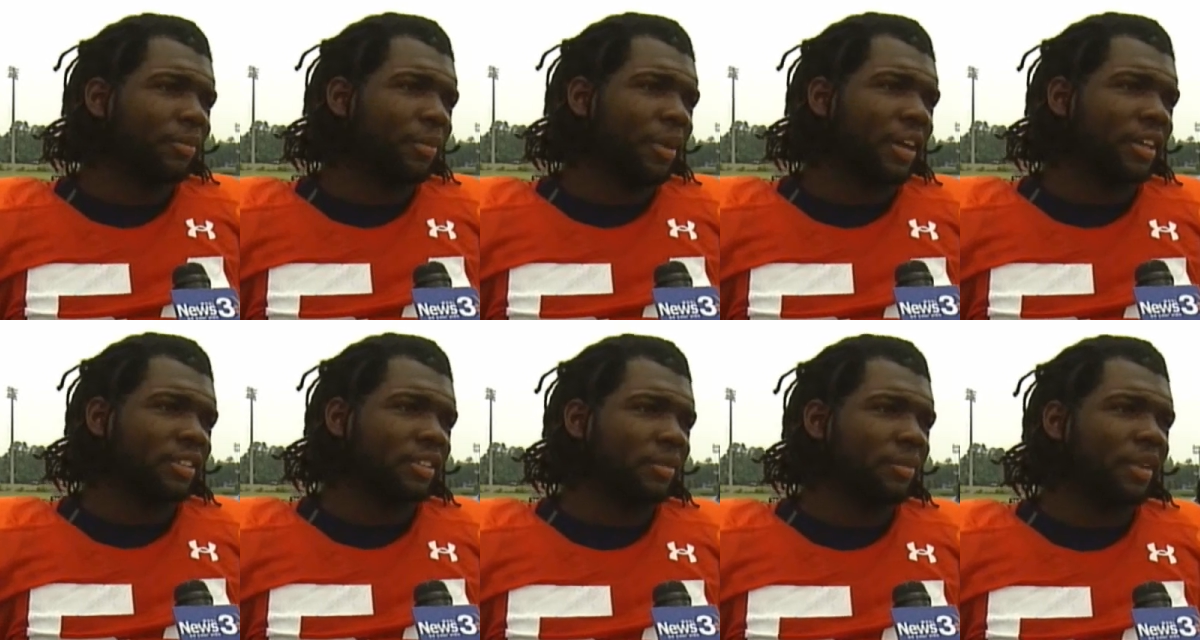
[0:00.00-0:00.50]
the
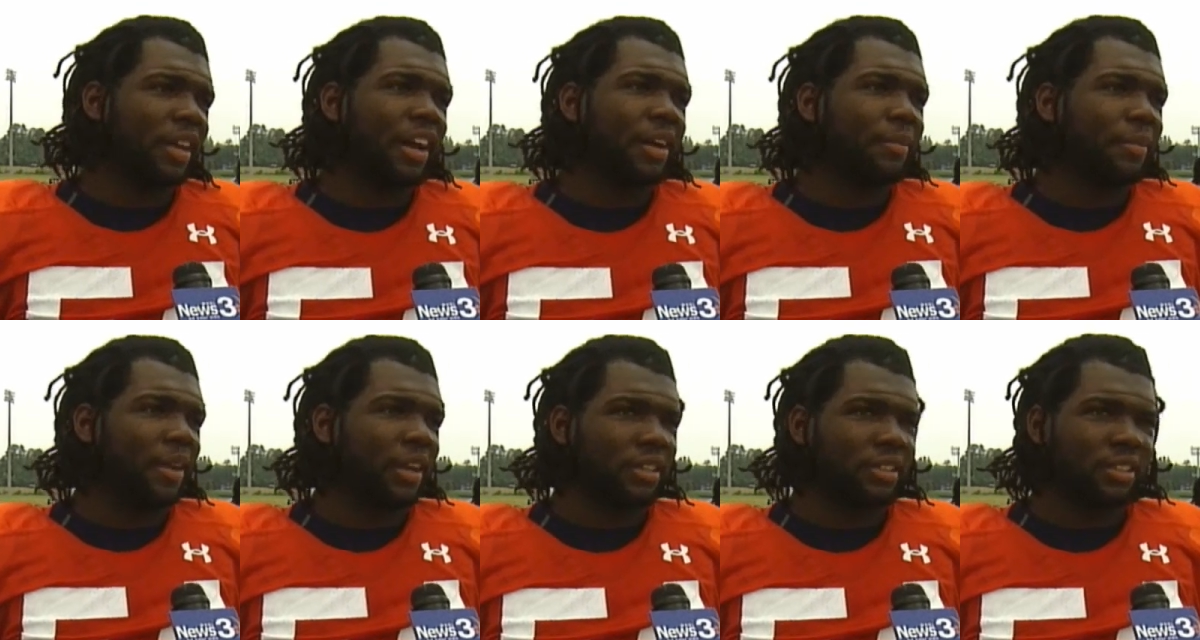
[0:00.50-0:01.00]
back some of our
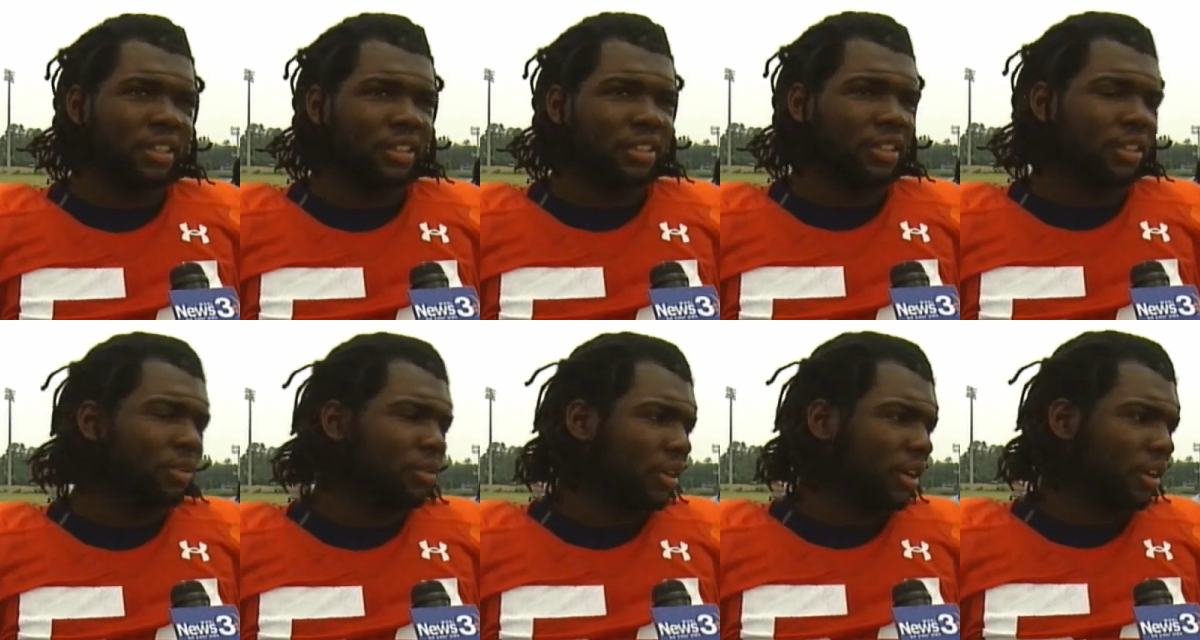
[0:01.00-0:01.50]
backs they
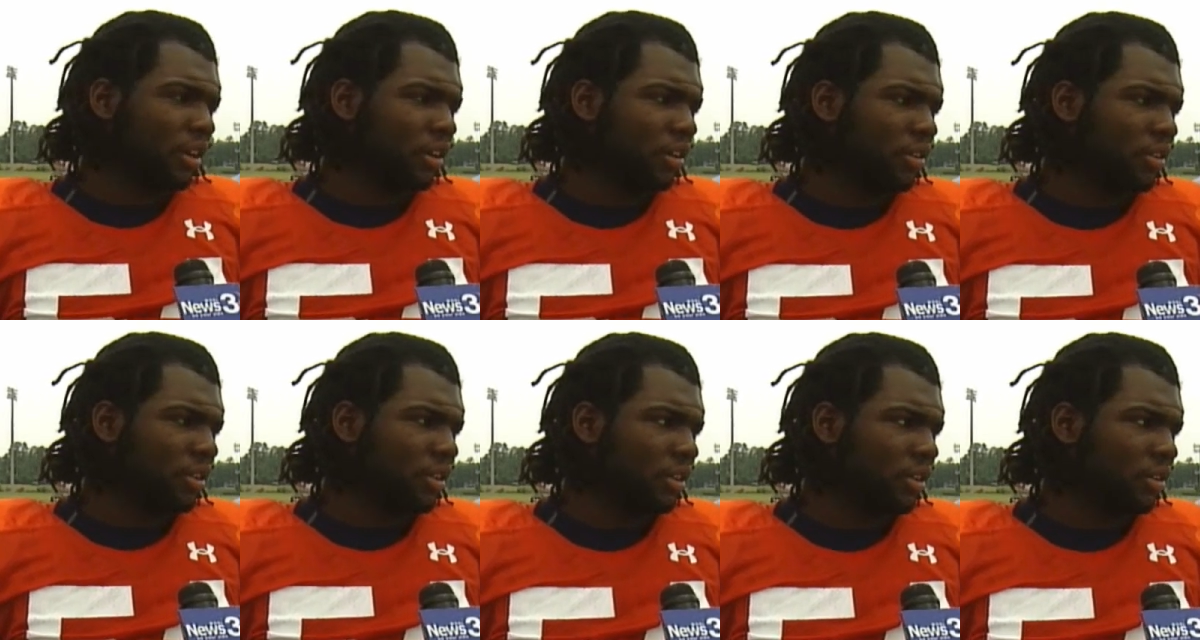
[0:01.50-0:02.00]
look where they're
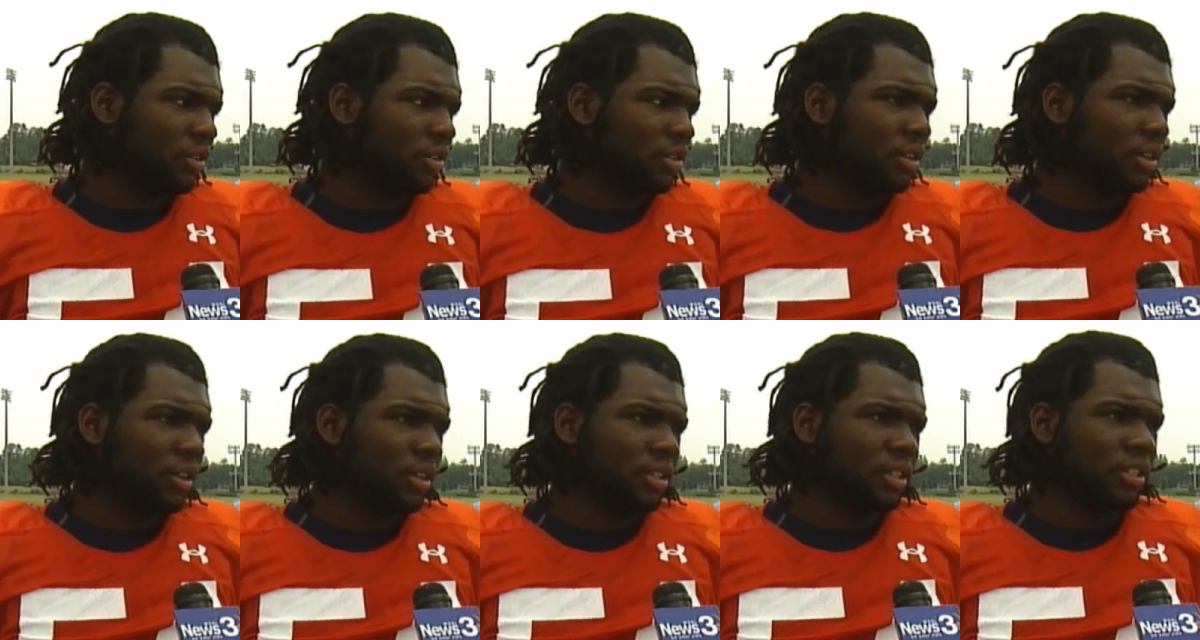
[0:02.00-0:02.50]
going. You know,
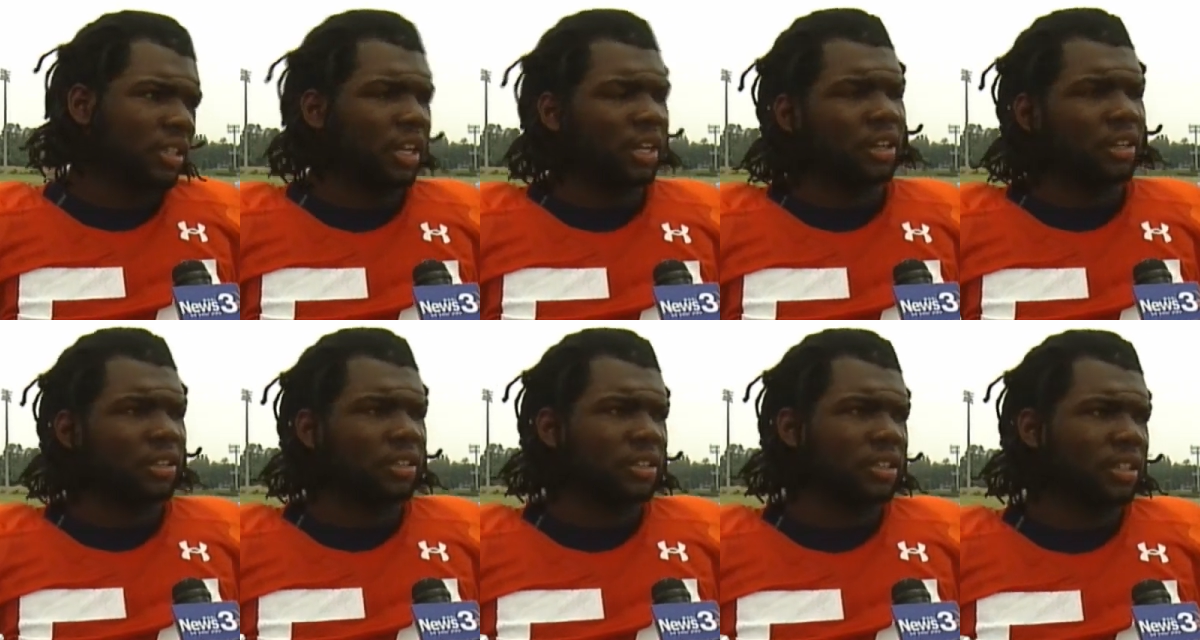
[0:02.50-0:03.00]
just like
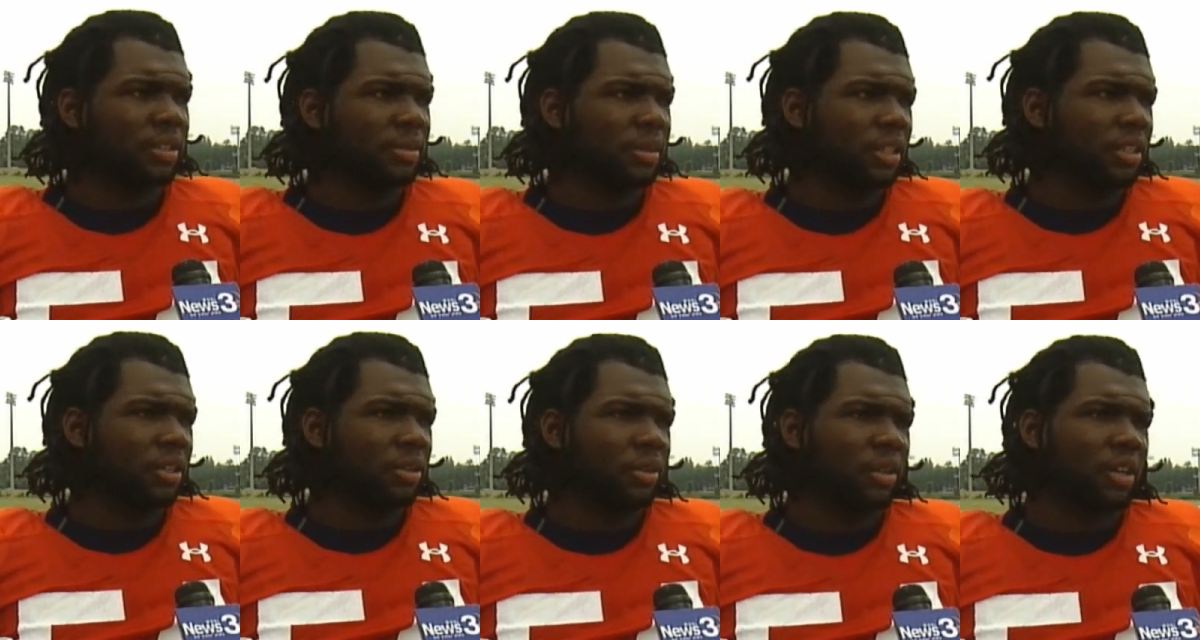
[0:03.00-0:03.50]
other teams,
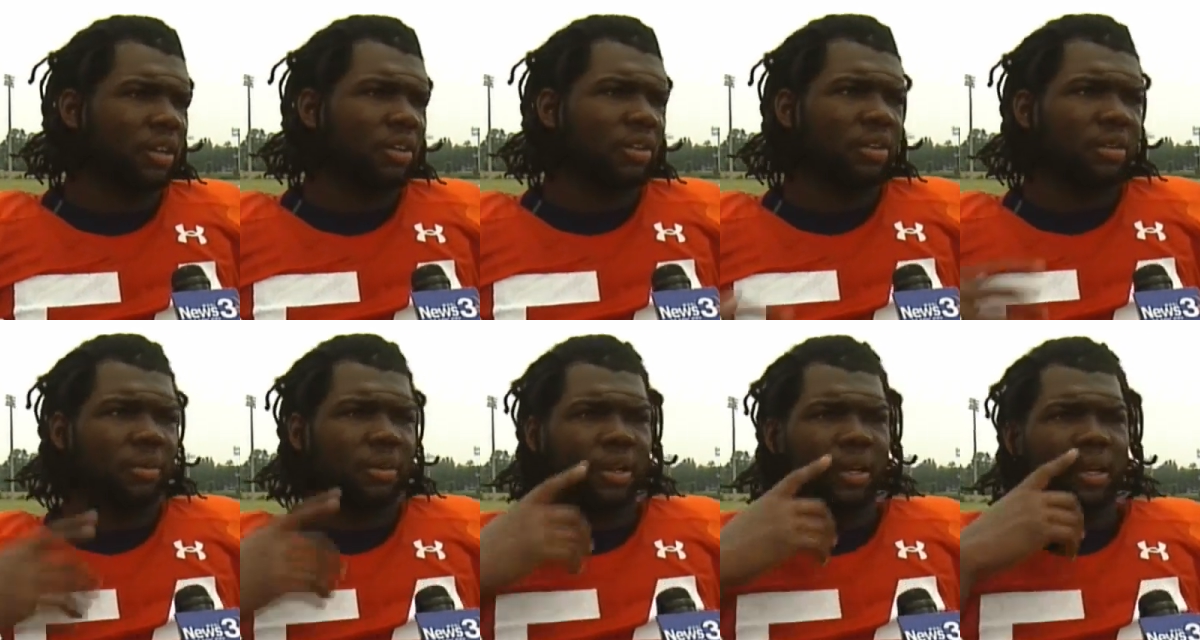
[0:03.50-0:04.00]
they look where they're
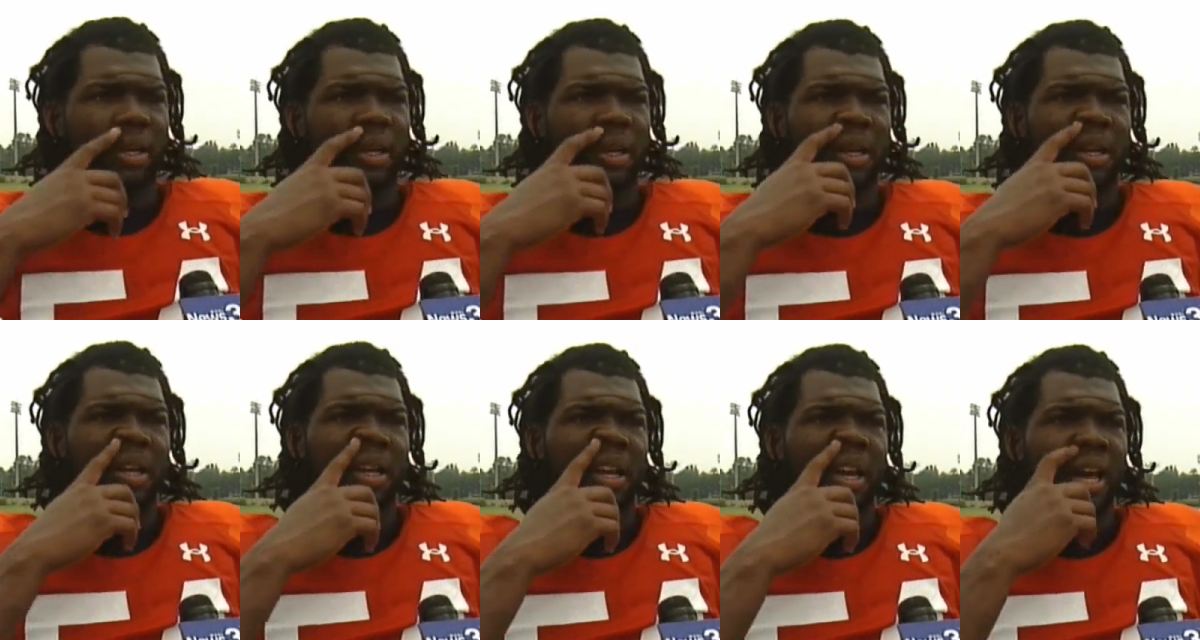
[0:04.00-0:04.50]
going. But uh,
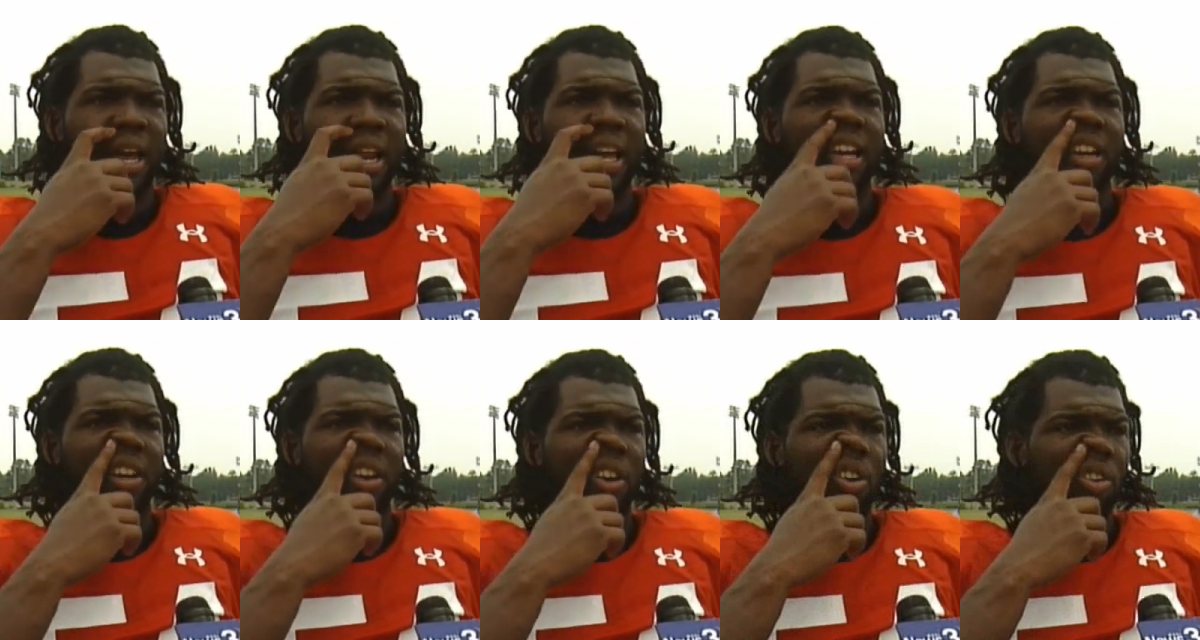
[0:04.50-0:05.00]
I
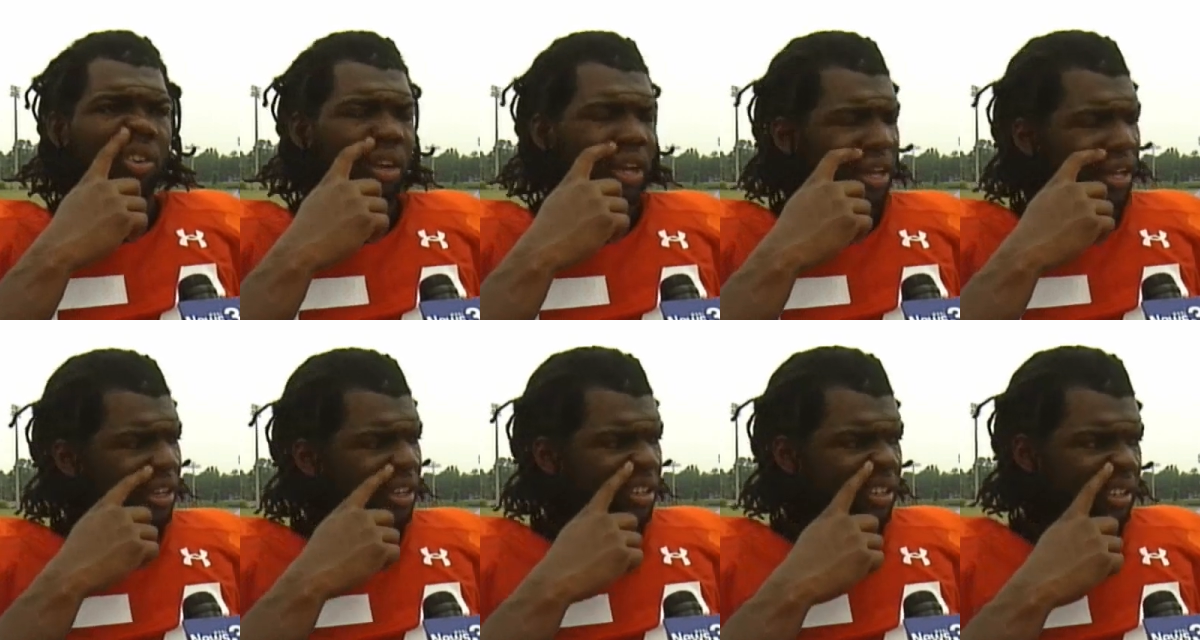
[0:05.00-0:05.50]
like it a whole
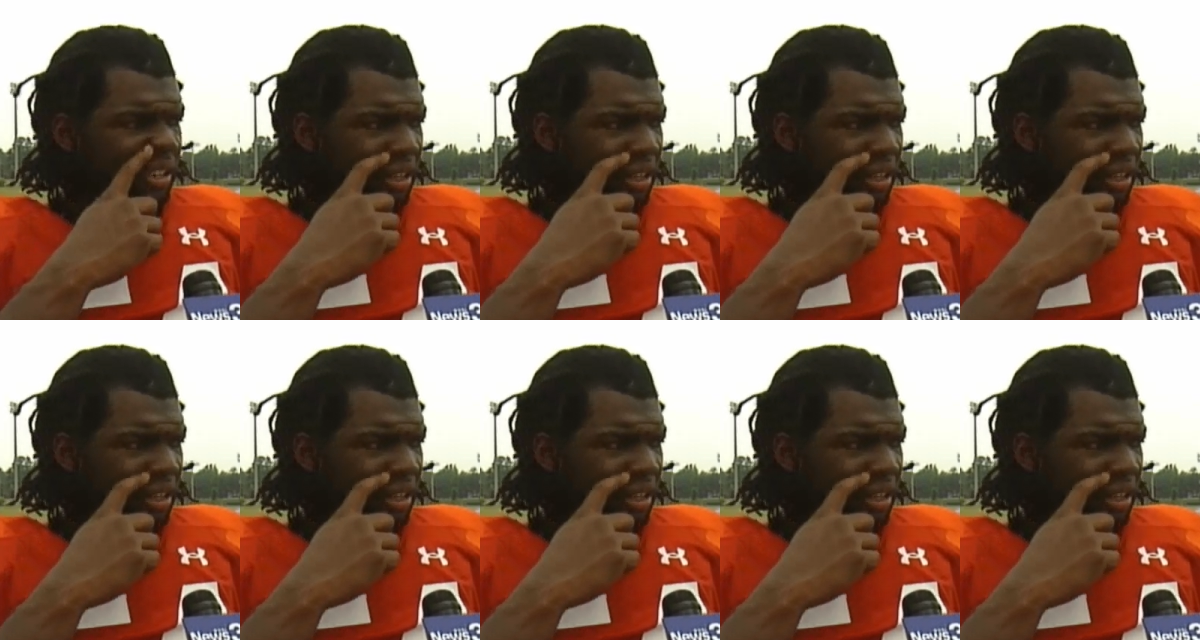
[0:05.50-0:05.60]
lot.